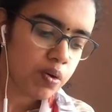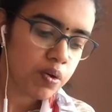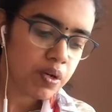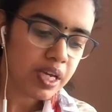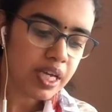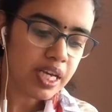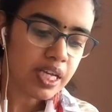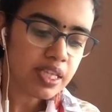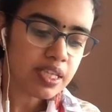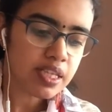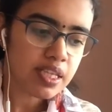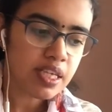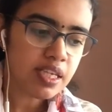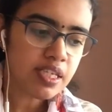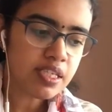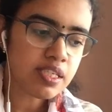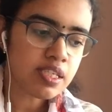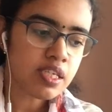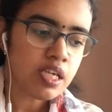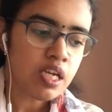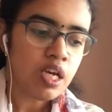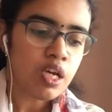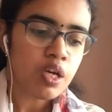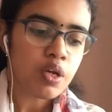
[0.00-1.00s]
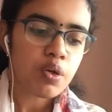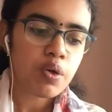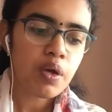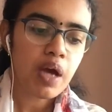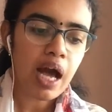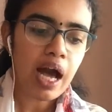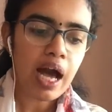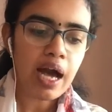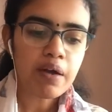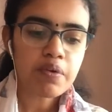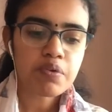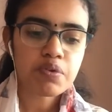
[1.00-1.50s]
Okay, this you
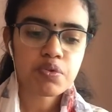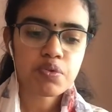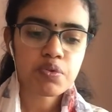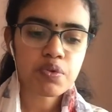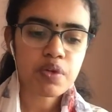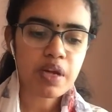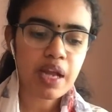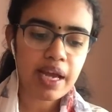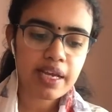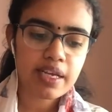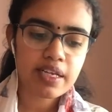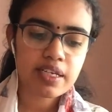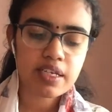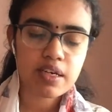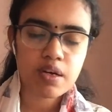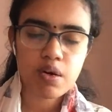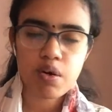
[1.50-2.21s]
have to write,